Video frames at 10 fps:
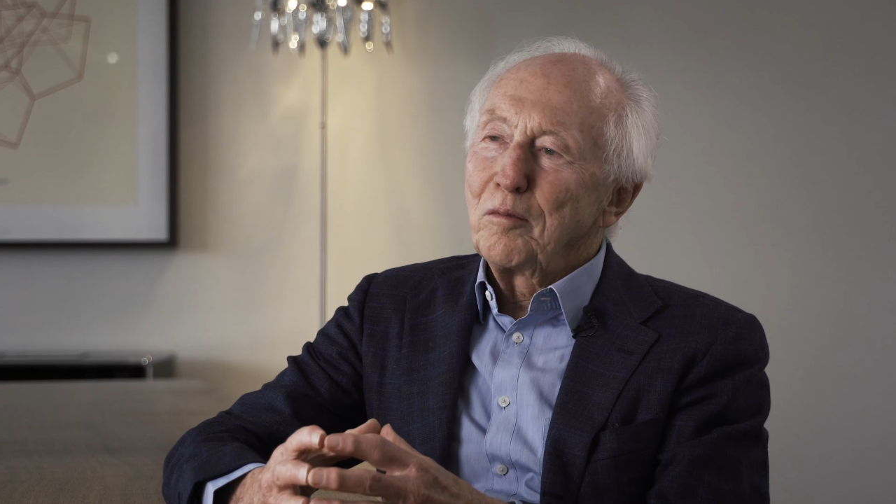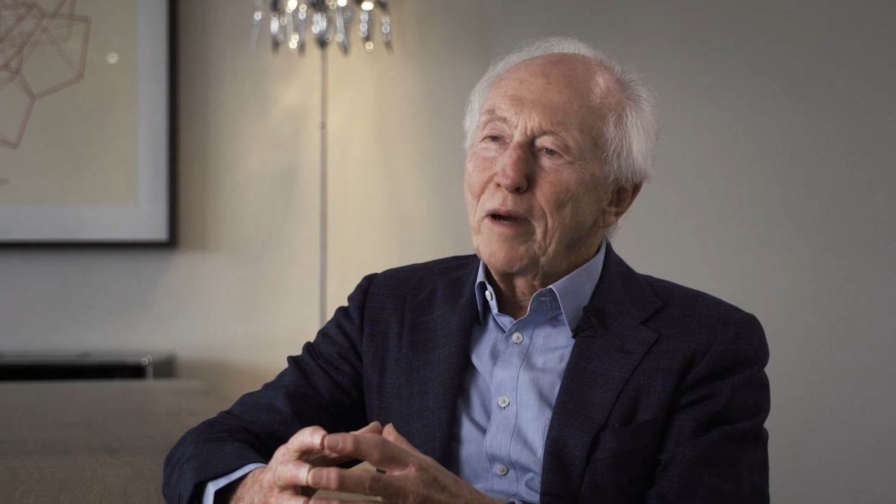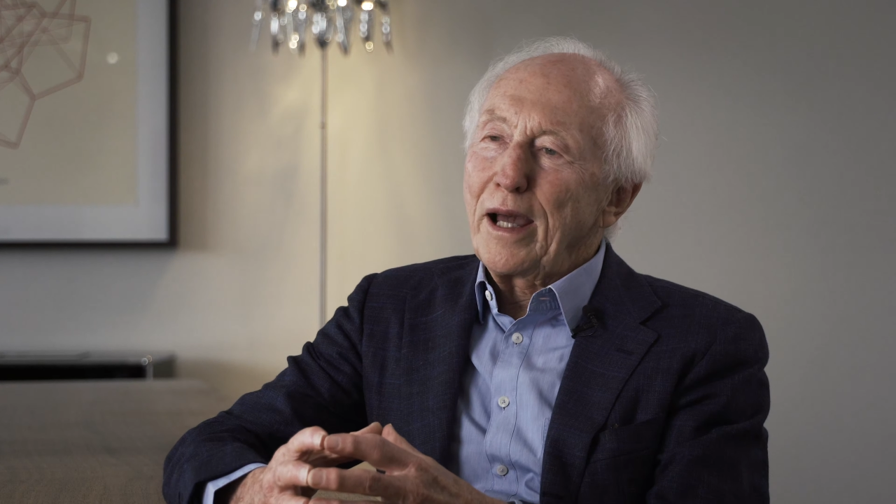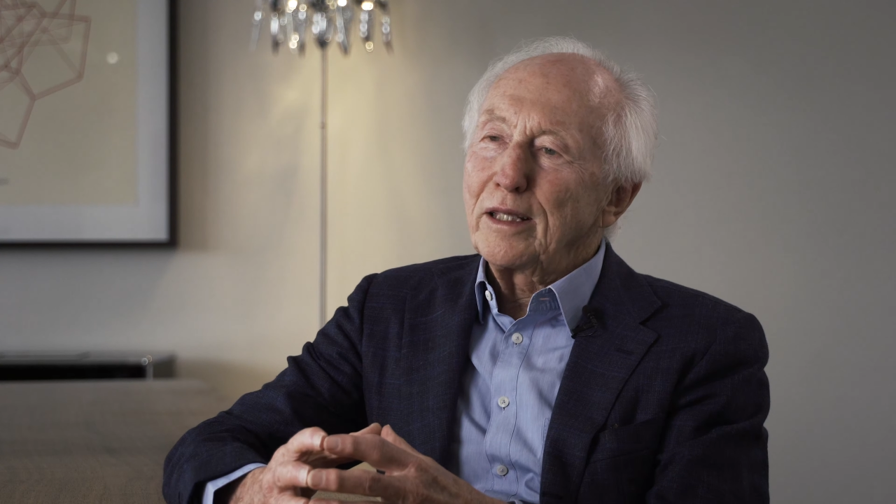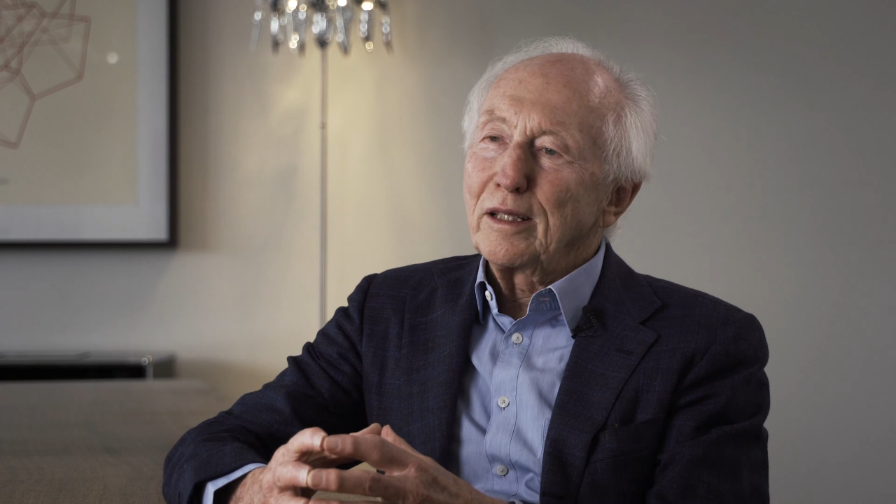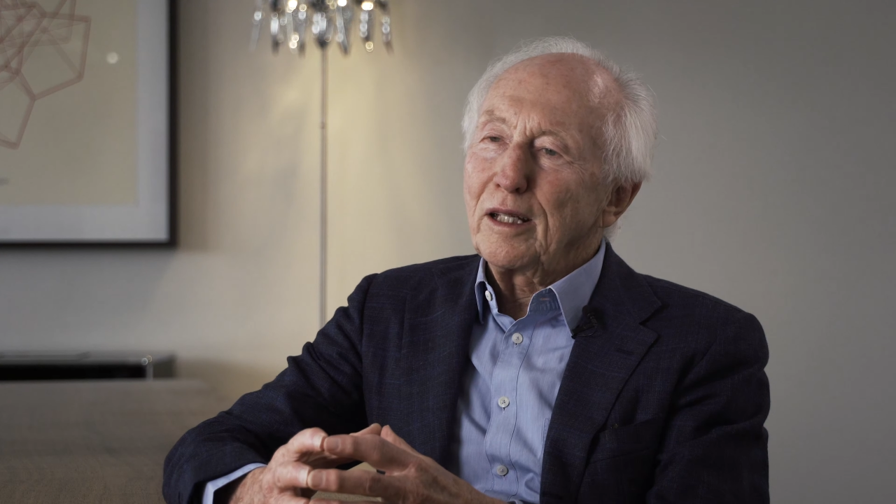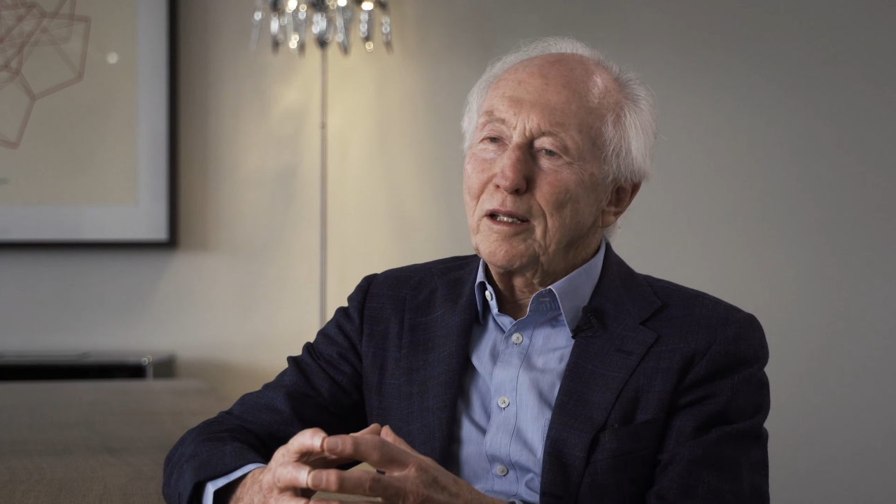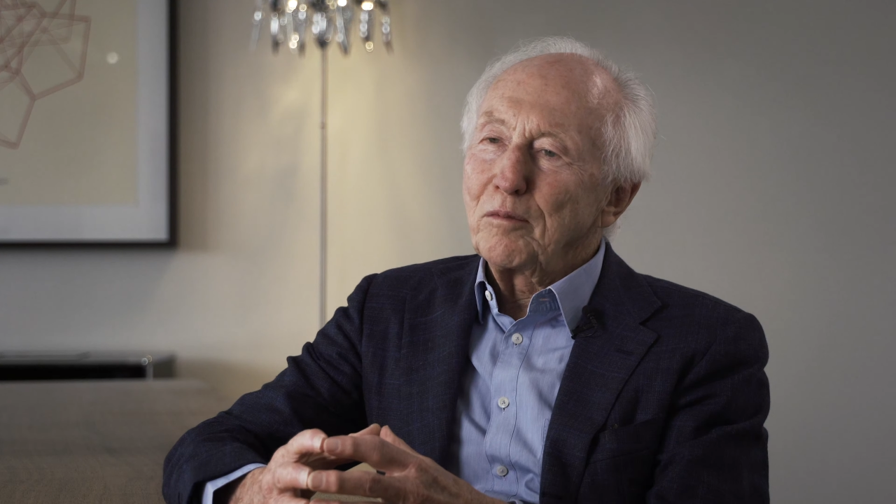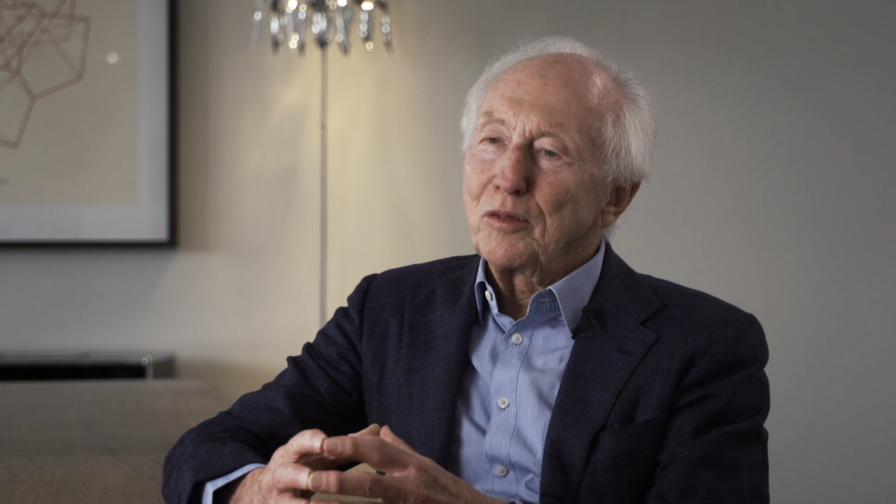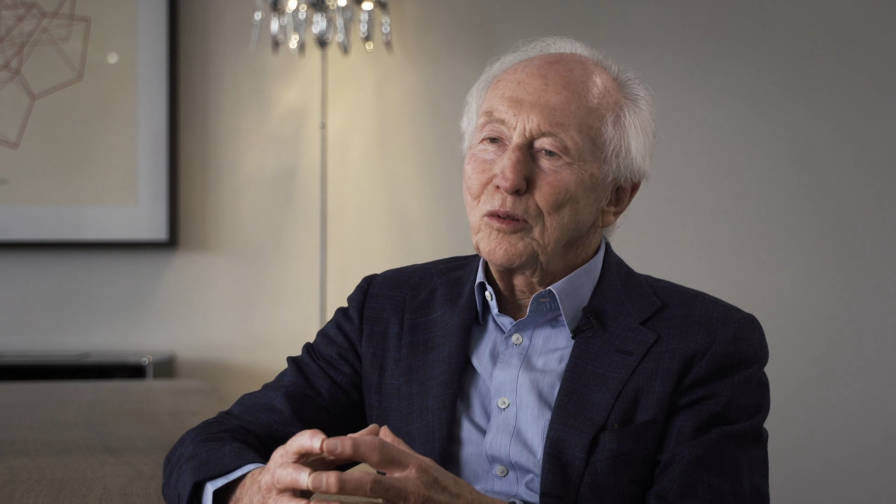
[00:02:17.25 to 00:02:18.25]
my
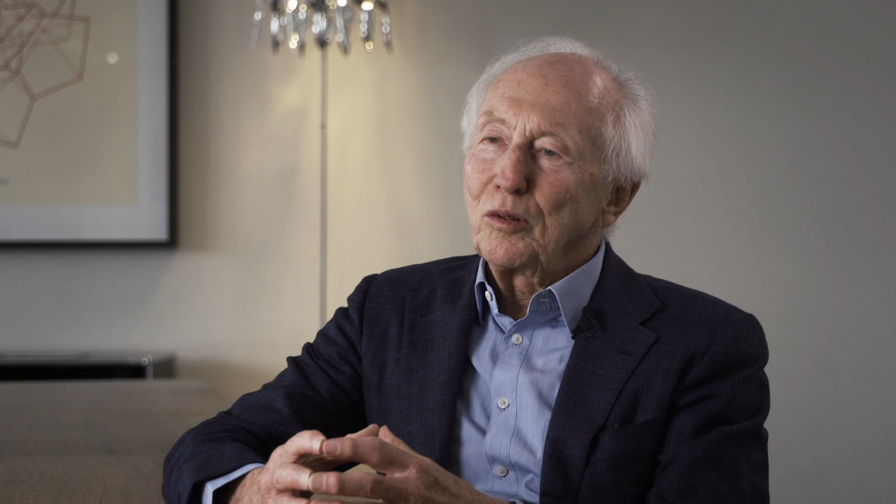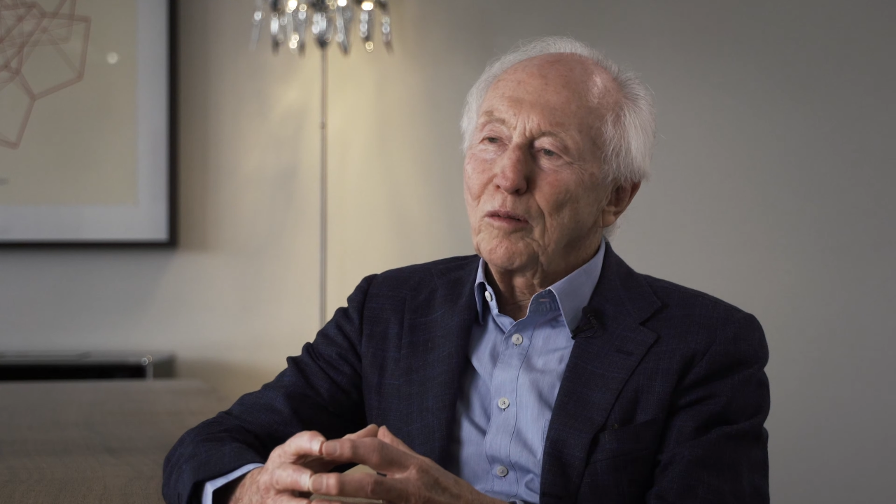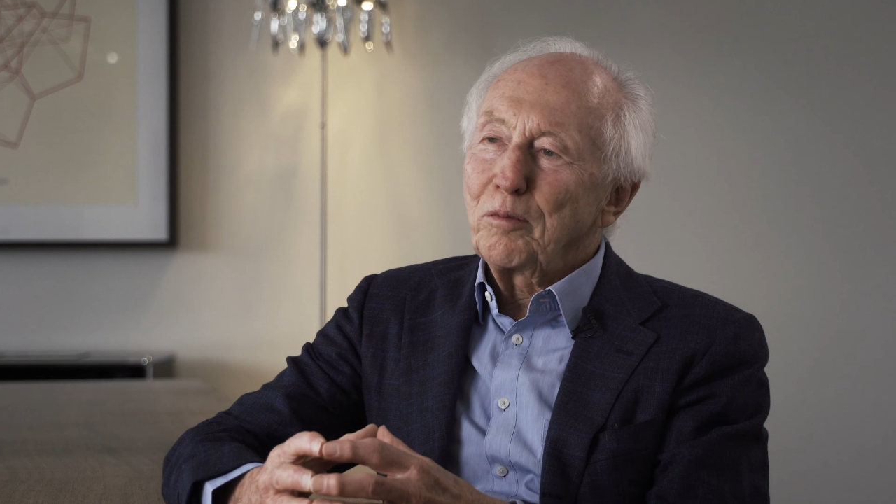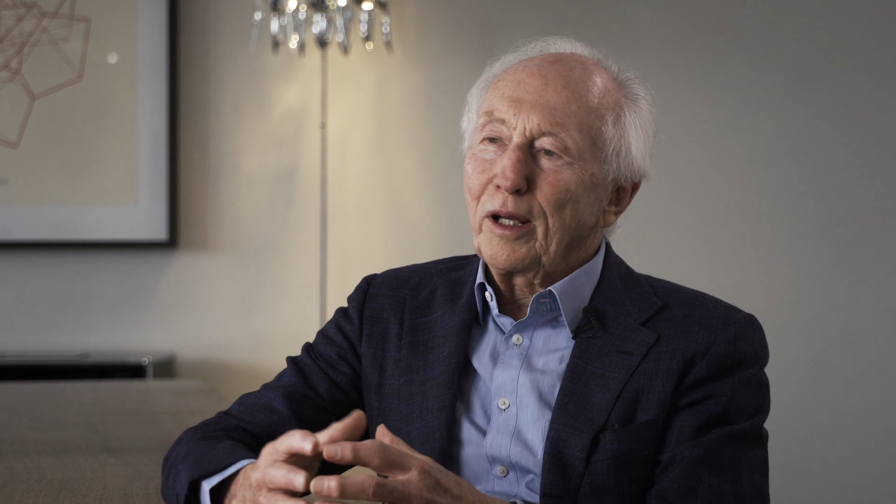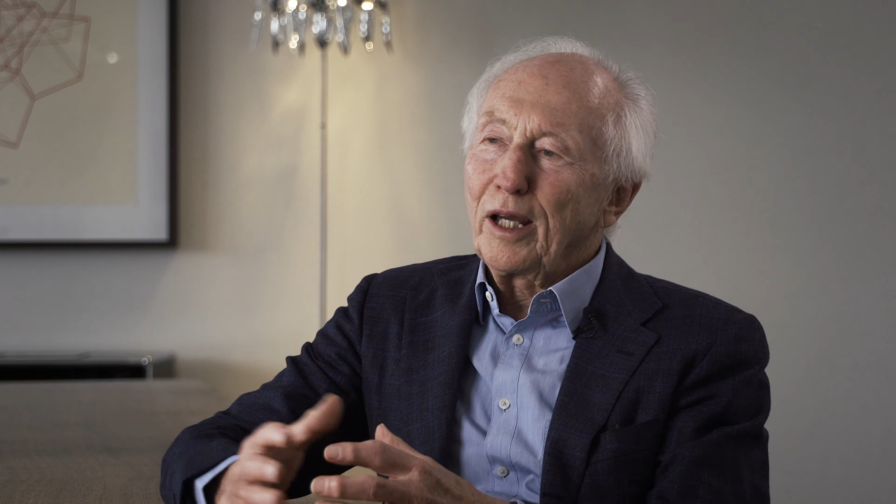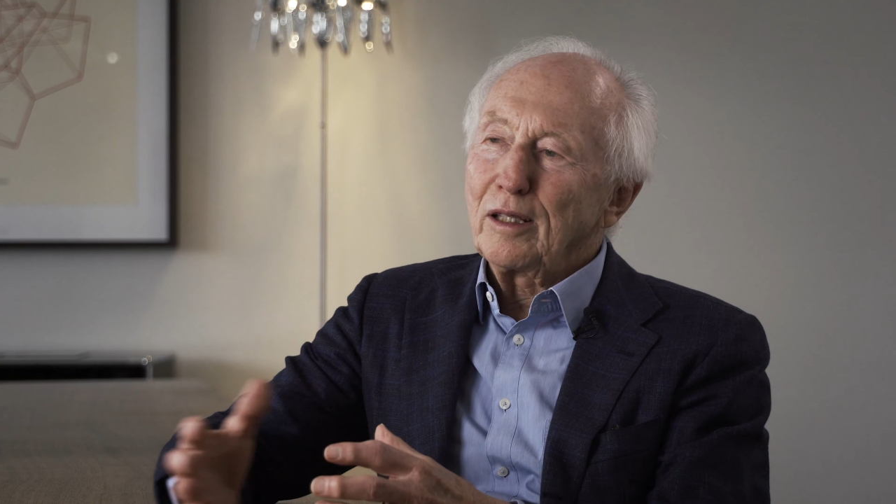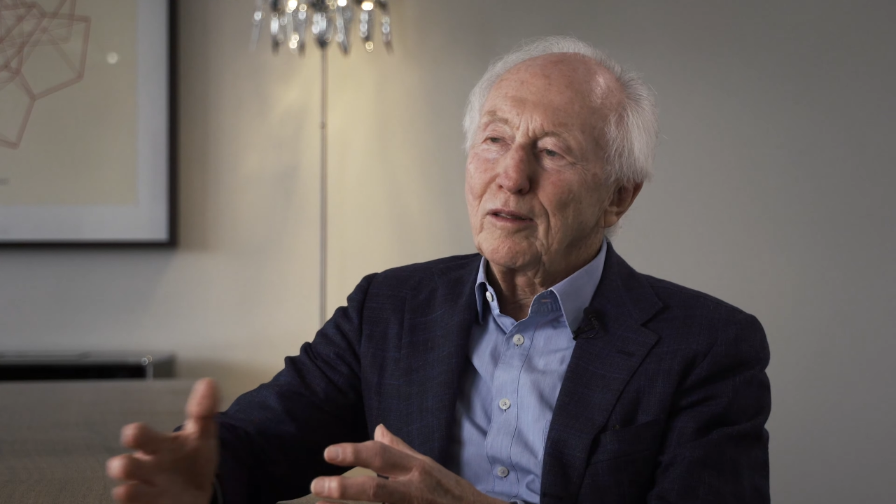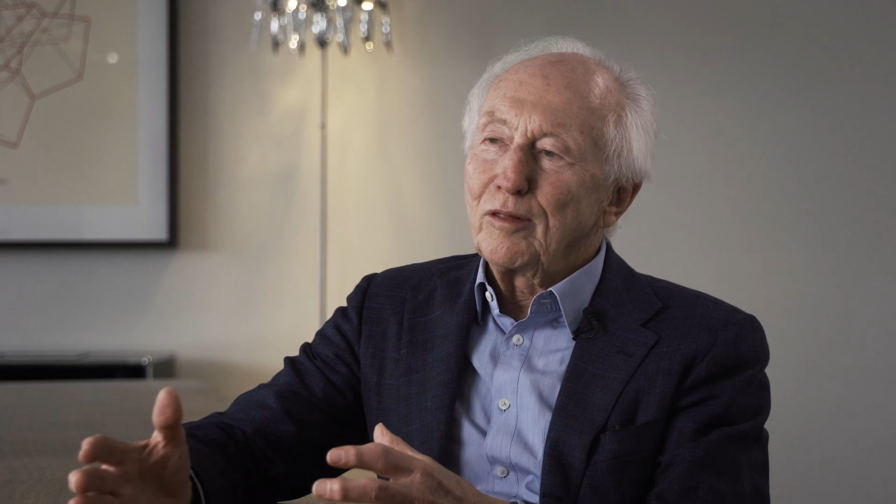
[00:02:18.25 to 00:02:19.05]
dream to operate